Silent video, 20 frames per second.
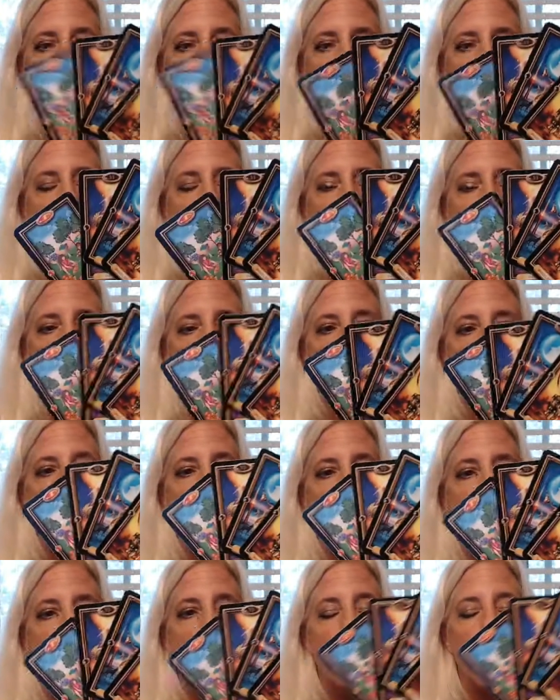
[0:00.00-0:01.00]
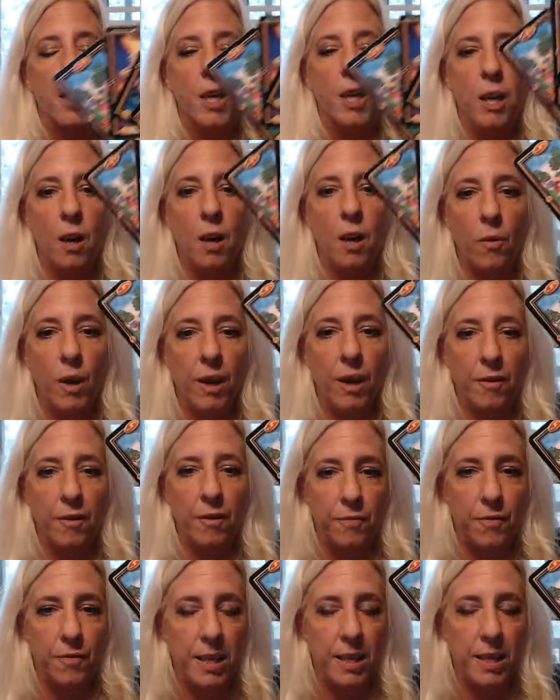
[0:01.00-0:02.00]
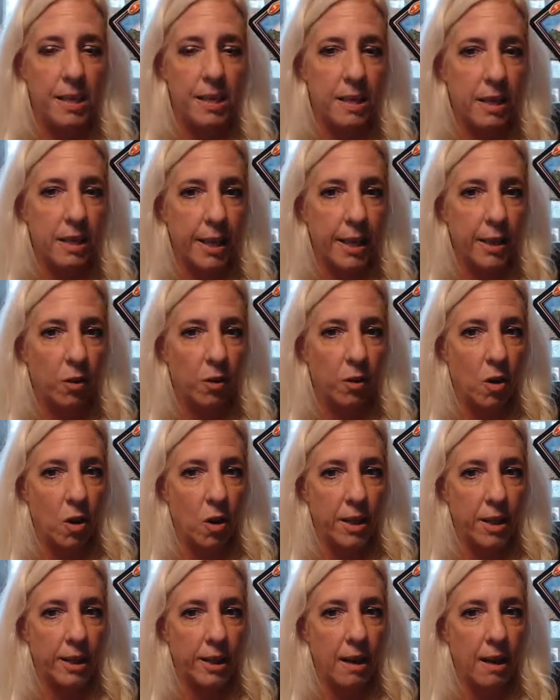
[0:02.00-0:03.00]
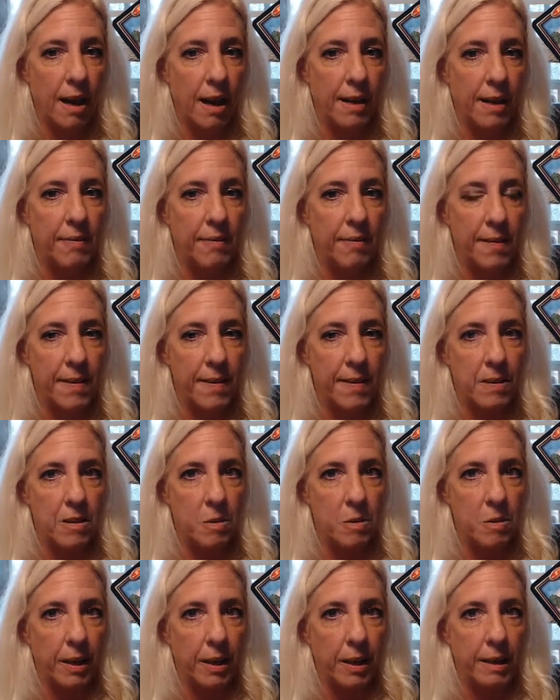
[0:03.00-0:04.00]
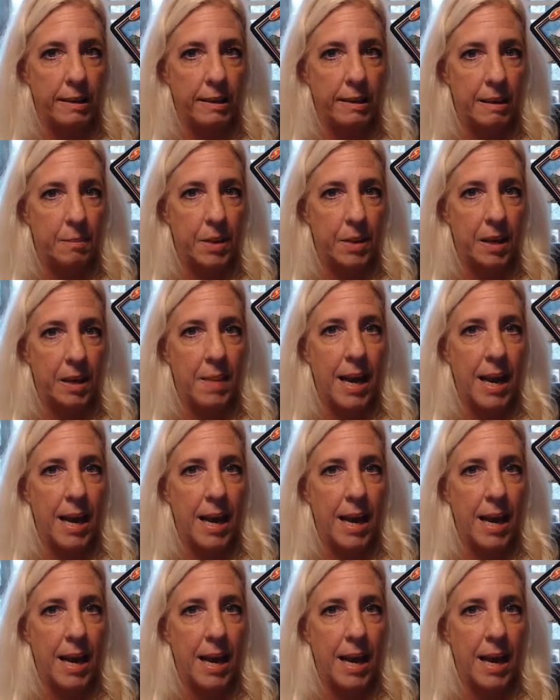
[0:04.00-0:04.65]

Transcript: So, you know, if this is later on in life and this is bringing somebody